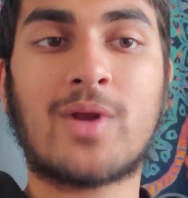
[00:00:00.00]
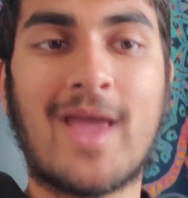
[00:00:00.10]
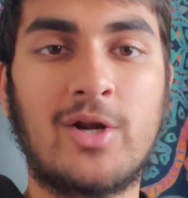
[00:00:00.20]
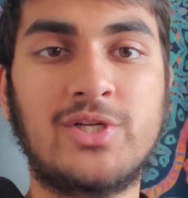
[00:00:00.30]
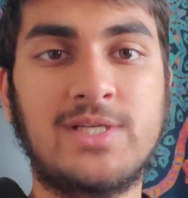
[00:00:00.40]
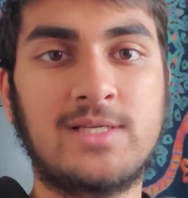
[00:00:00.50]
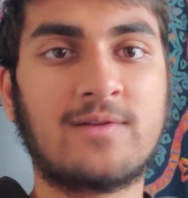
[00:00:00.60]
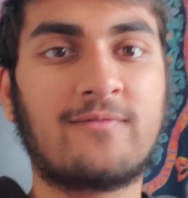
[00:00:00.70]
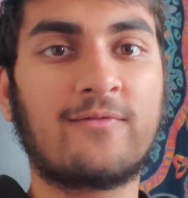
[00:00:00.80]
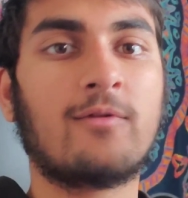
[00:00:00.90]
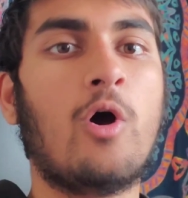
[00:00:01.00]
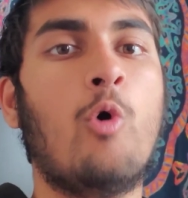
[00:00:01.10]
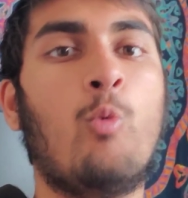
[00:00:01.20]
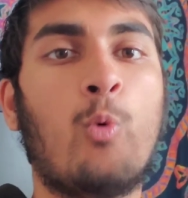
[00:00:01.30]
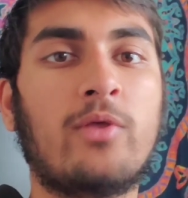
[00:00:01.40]
energy to flow
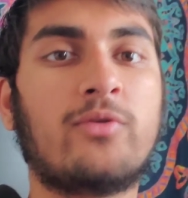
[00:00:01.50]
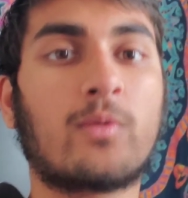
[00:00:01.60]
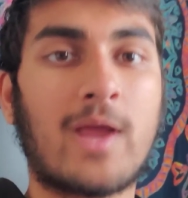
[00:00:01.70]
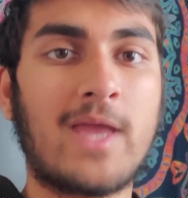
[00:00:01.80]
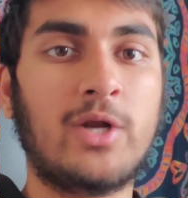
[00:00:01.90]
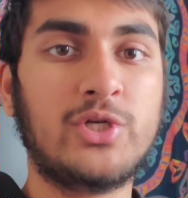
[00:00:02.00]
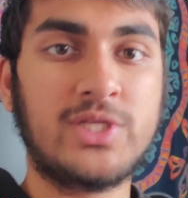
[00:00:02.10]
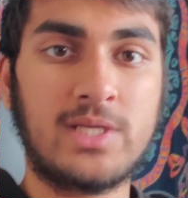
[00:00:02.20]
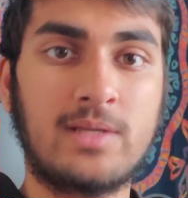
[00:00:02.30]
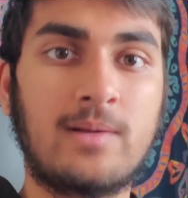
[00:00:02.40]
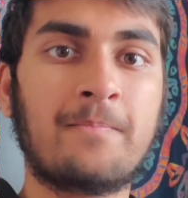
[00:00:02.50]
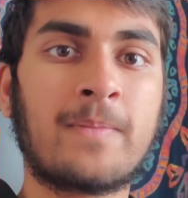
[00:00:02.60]
with your energy